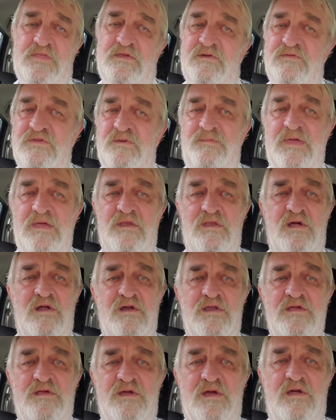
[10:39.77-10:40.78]
there's a big
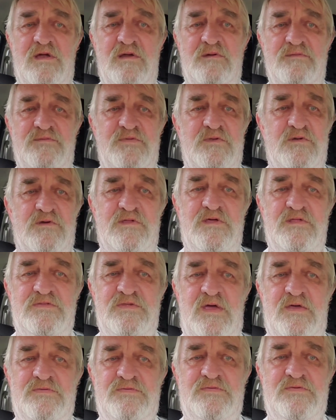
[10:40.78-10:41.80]
learning curve. They're going to
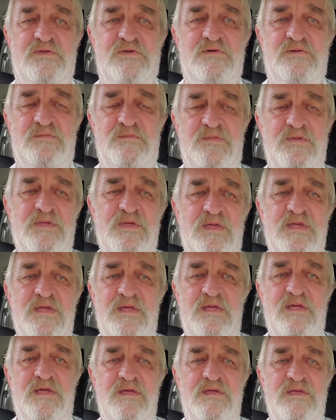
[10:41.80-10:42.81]
test you.
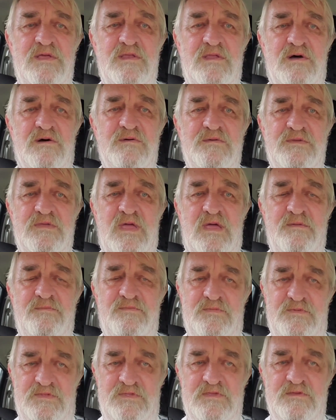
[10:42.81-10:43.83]
You know,
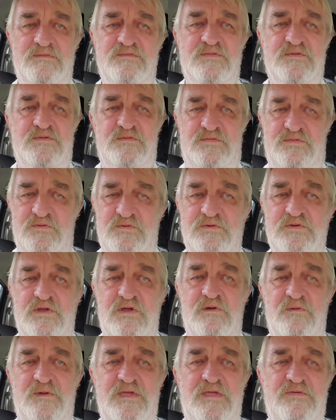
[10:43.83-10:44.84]
you do
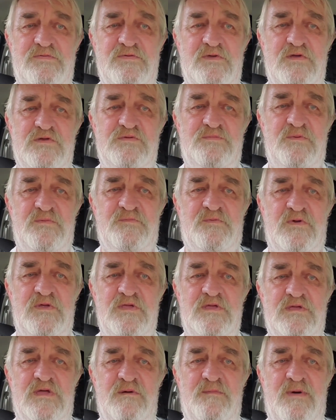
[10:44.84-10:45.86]
your research before
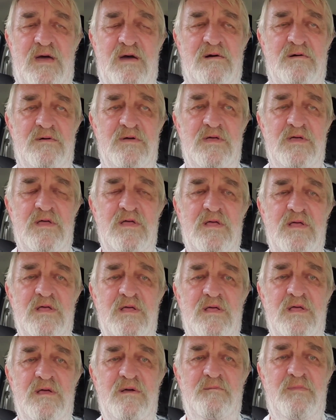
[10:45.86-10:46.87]
you come out.
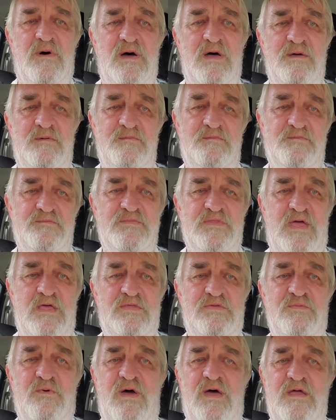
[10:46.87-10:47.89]
But
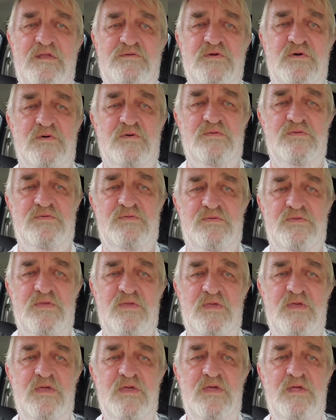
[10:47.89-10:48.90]
that's why I chose
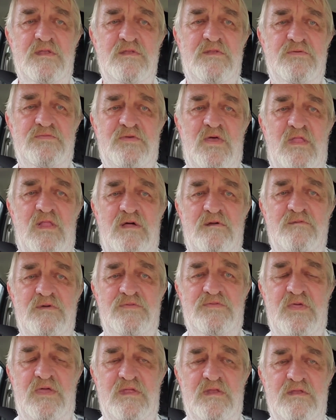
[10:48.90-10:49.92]
to sell
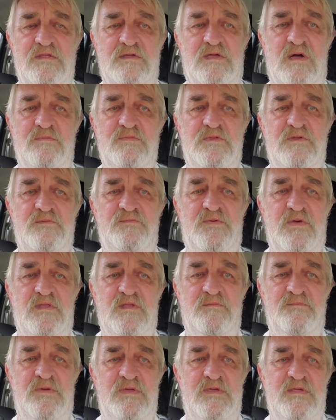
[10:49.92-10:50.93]
everything to come to the
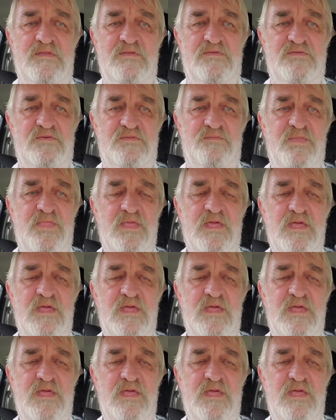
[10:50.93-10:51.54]
Philippines